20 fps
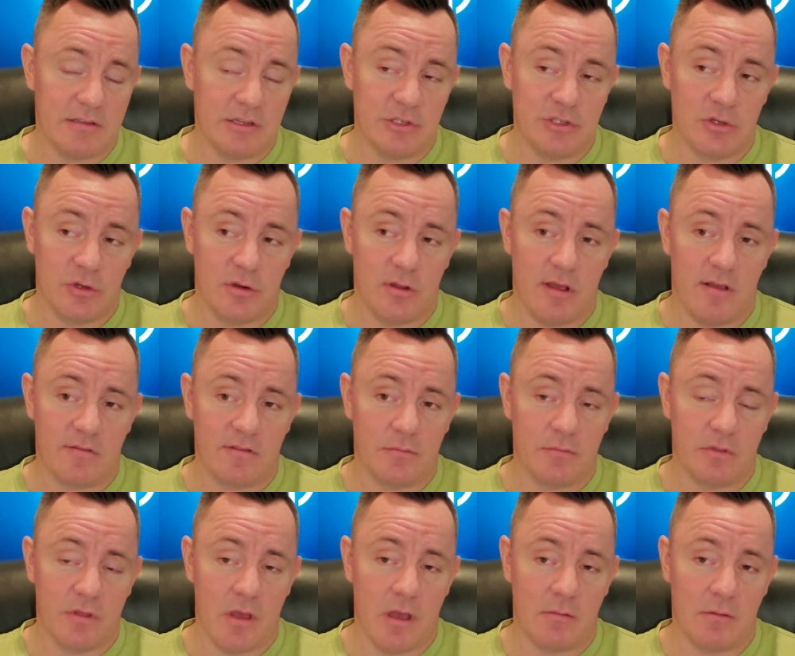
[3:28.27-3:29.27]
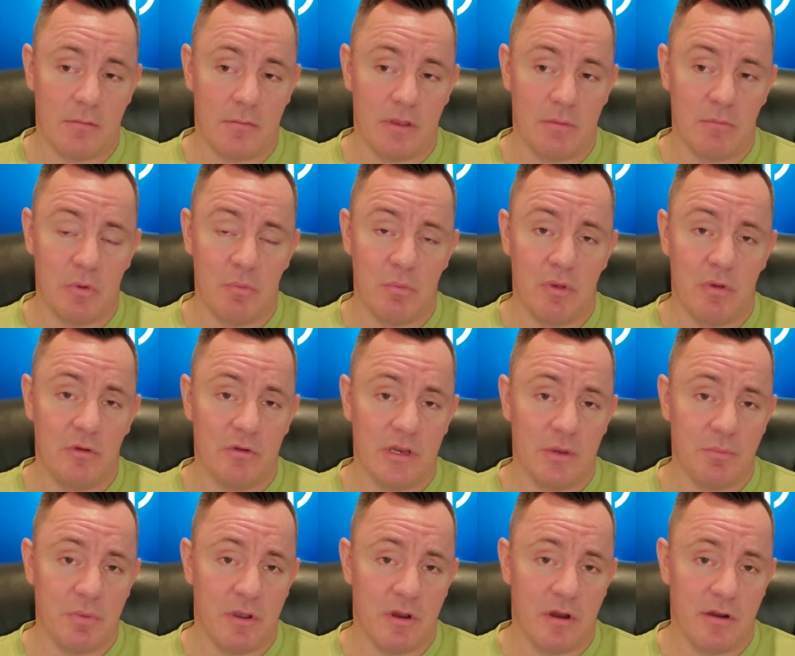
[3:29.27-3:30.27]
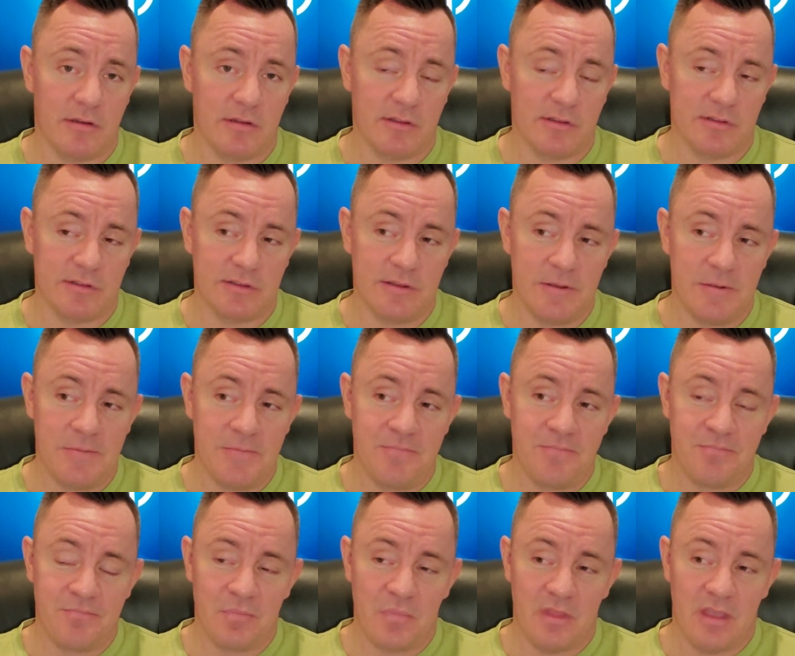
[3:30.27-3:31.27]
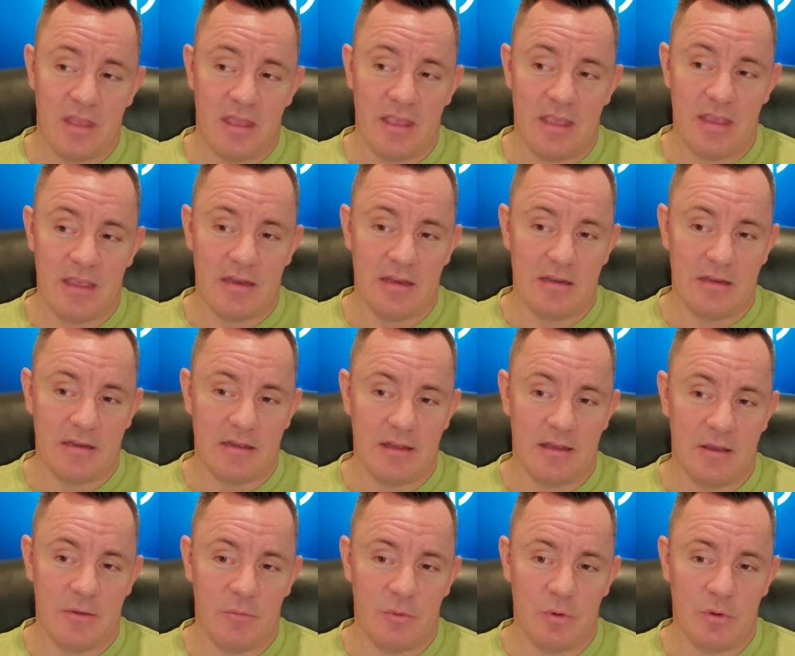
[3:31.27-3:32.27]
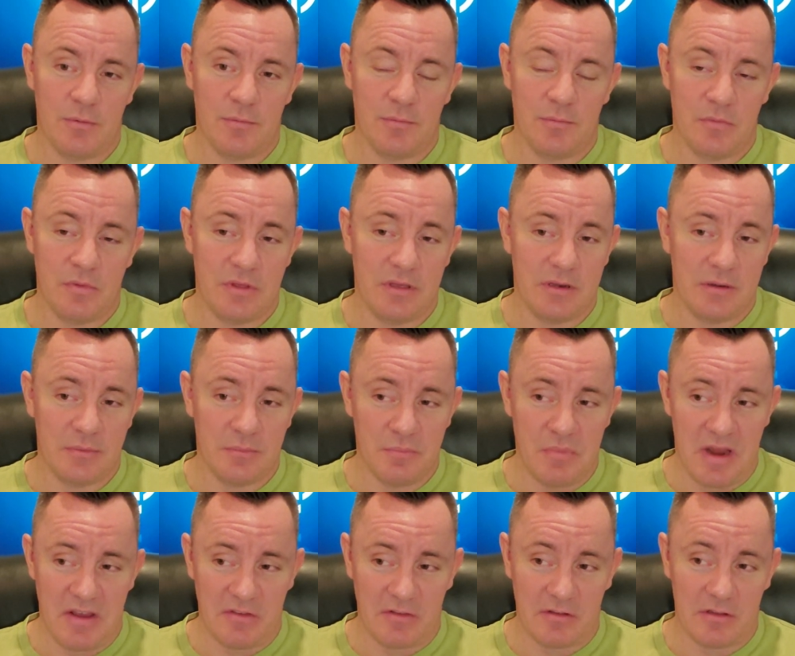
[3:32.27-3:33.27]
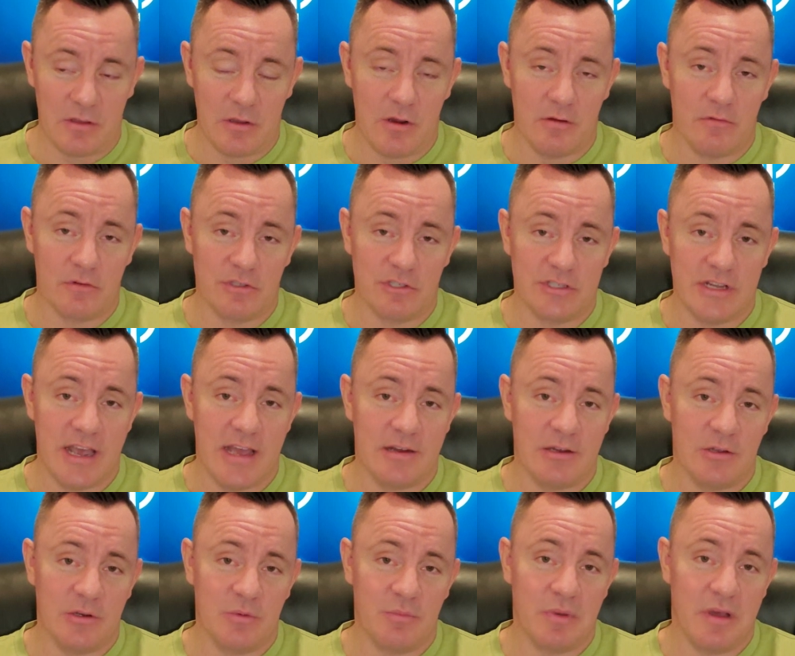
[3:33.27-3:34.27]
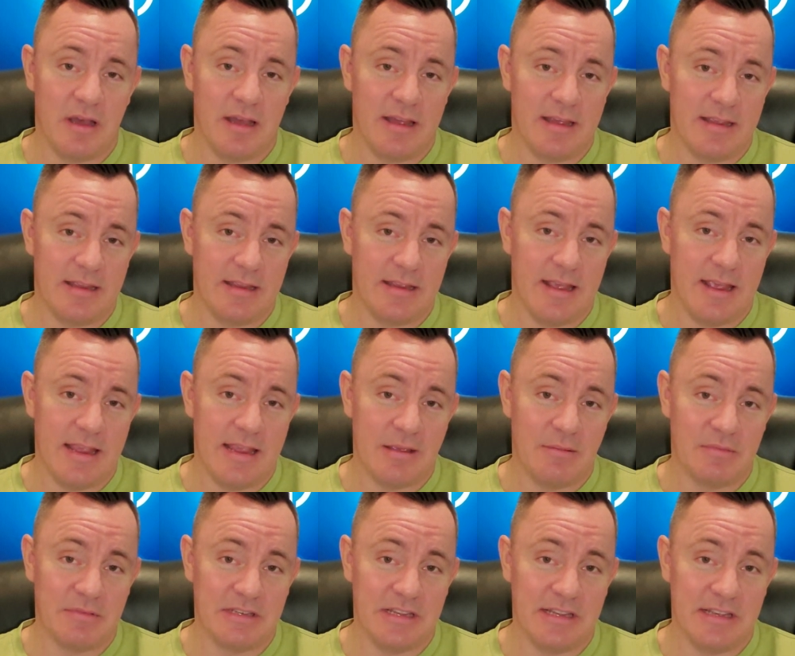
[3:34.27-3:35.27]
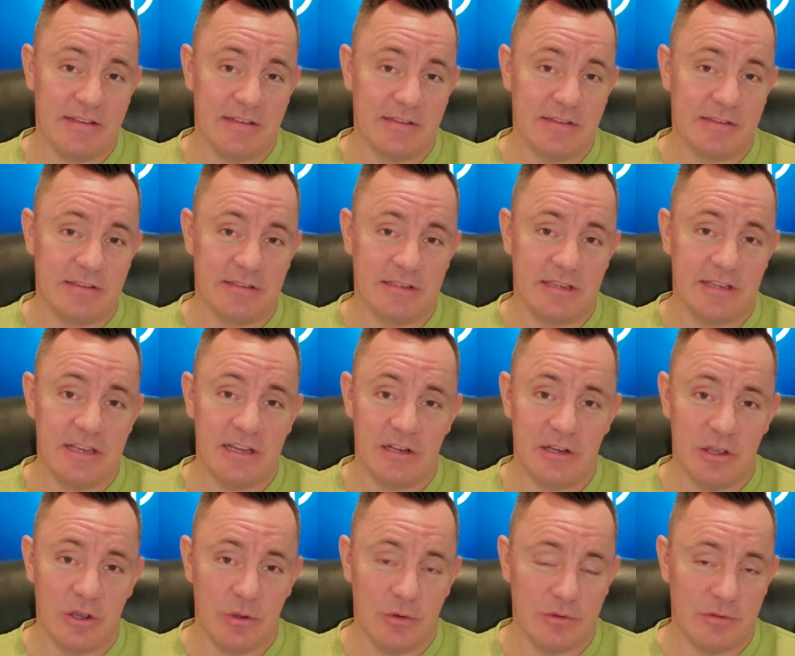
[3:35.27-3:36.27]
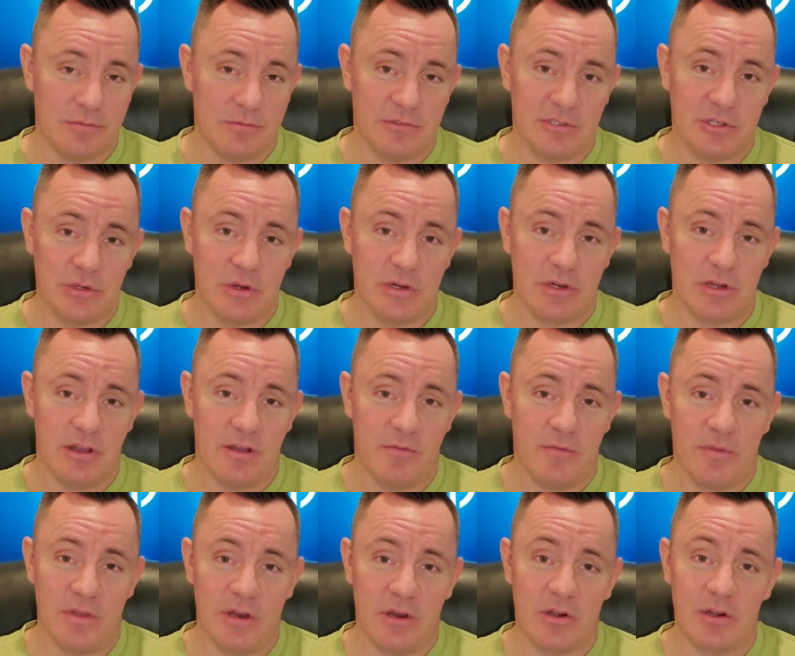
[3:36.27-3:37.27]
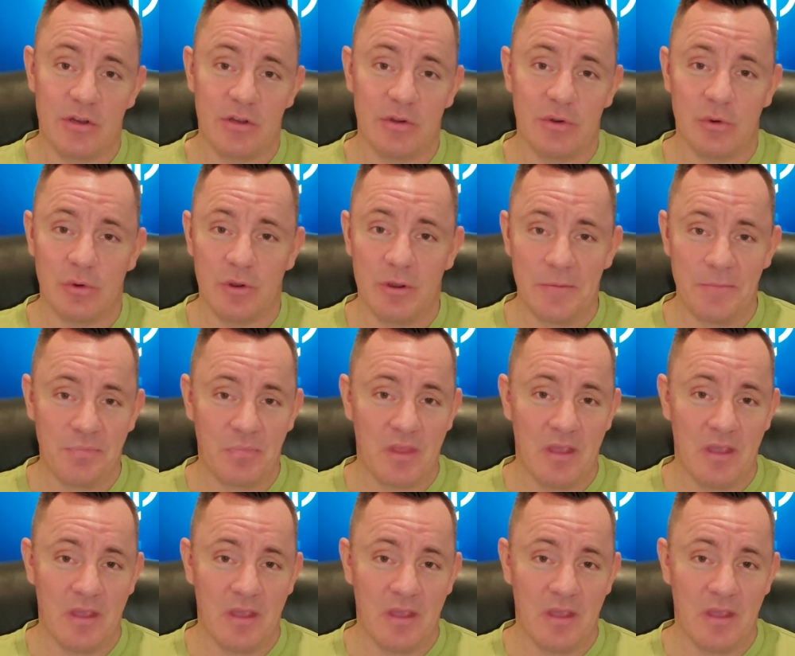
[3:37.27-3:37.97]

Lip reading: They showed off some of the upcoming mobility parts, and were then basically overshadowed by AMD's keynote showing off their new